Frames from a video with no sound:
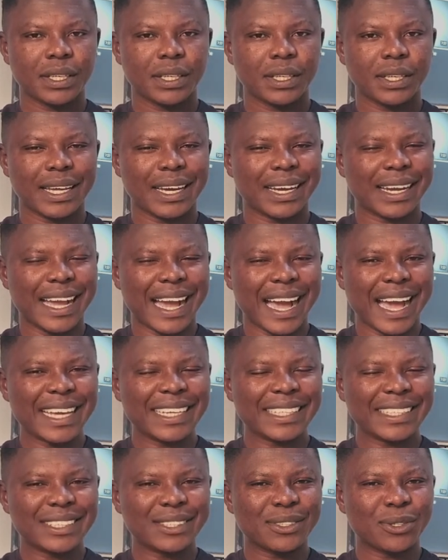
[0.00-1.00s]
There are
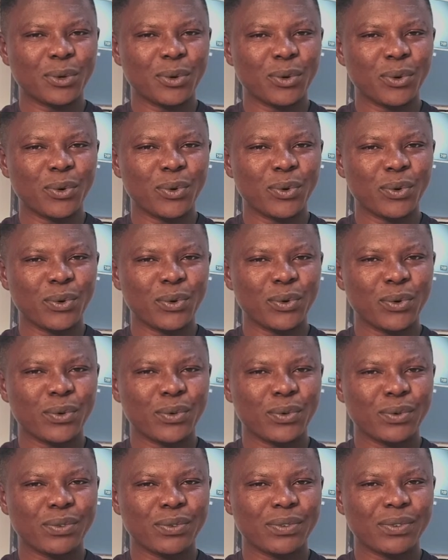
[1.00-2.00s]
guys who
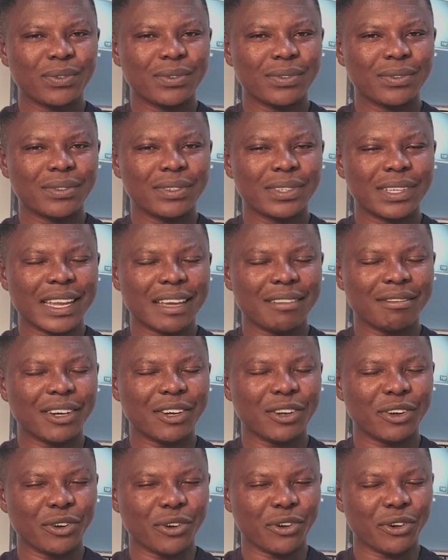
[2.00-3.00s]

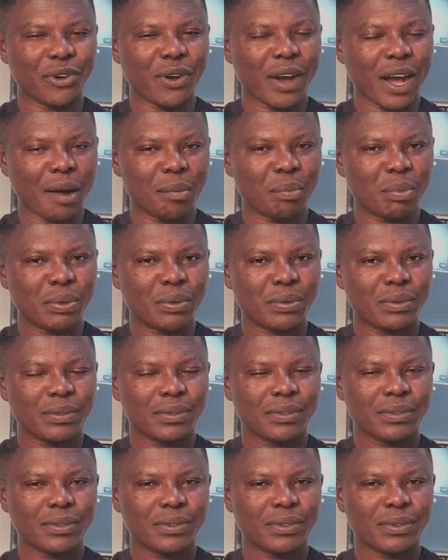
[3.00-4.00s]
never grew up
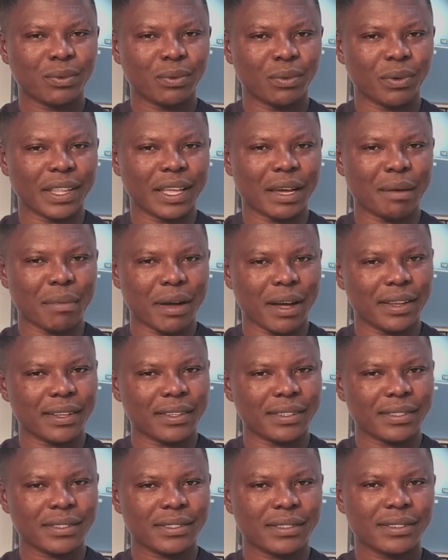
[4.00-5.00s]
with their
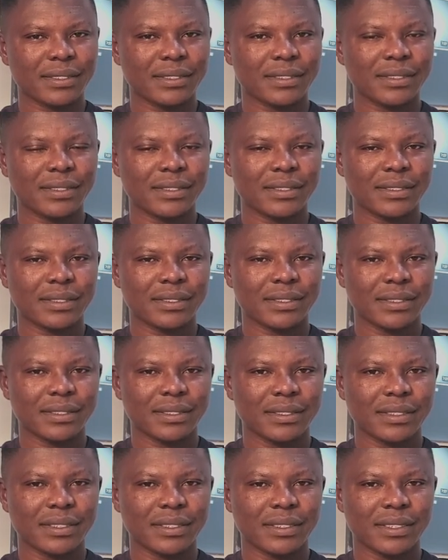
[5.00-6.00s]
mothers.
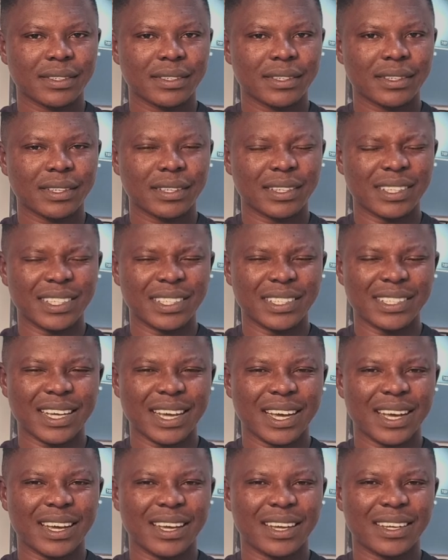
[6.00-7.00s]
These
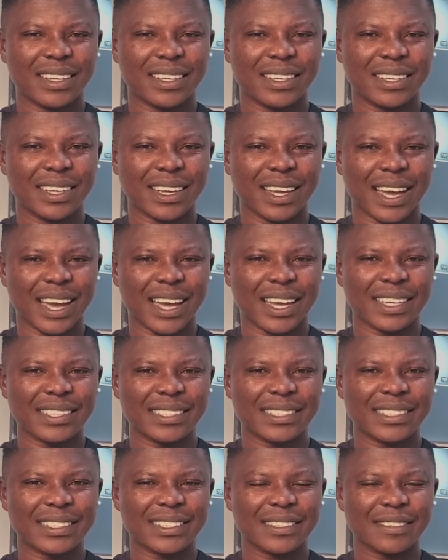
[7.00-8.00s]
are
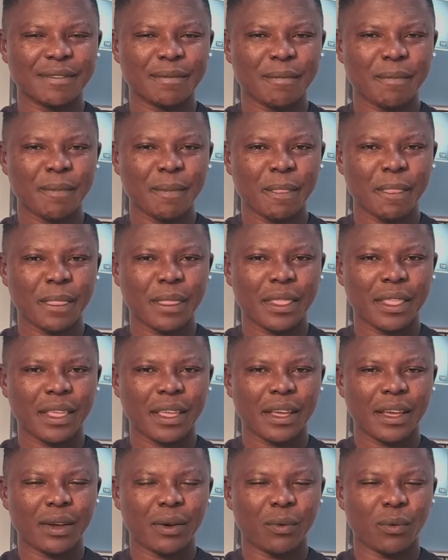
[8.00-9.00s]
guys,
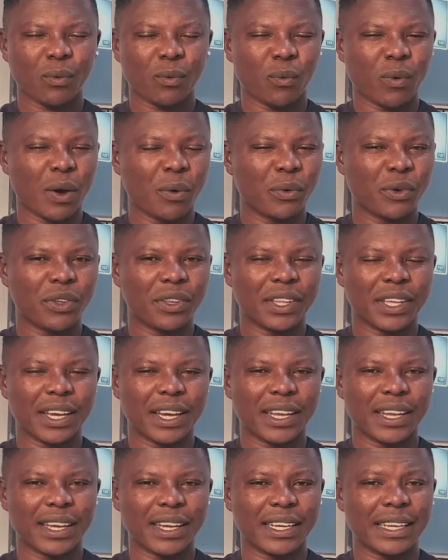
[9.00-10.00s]
one way or the
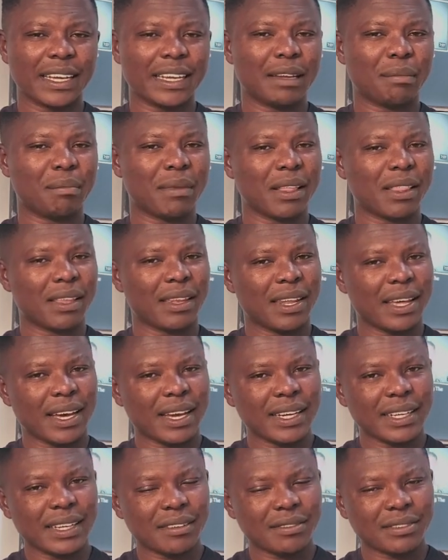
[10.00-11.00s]
other, either the mother
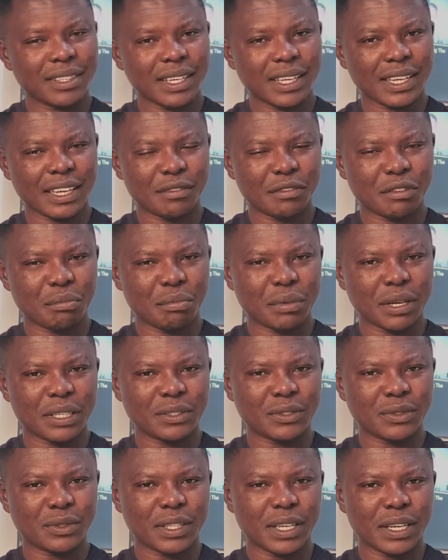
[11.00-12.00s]
died after giving
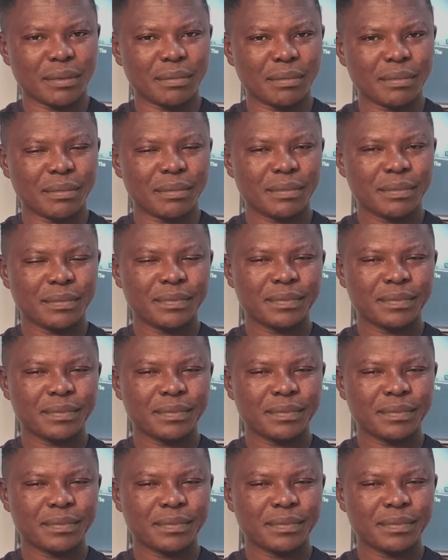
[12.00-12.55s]
birth to them,